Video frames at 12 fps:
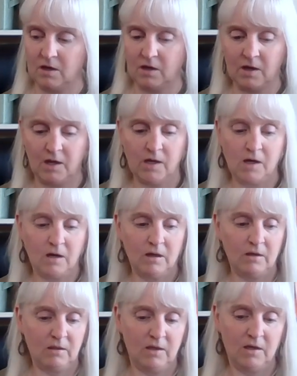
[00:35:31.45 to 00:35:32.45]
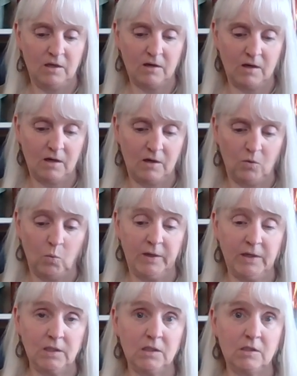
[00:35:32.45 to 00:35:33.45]
I got the
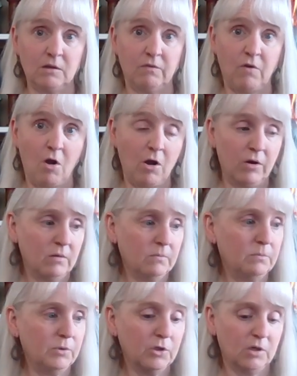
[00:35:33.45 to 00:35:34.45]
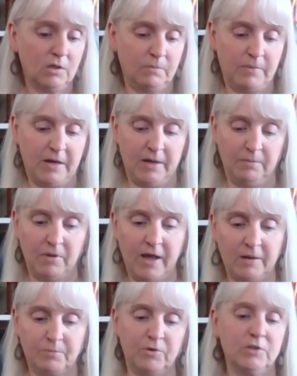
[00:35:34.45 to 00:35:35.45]
Winds of Autumn book by
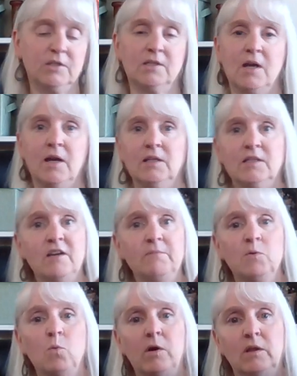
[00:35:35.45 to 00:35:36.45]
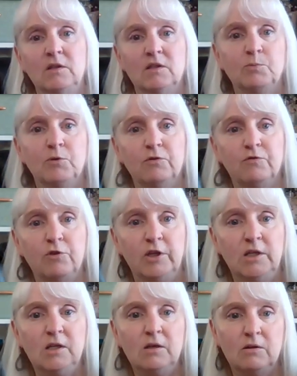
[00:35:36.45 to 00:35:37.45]
Blackbird Designs. I've been wanting this book for
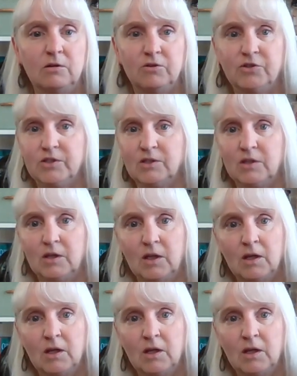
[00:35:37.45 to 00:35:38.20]
years.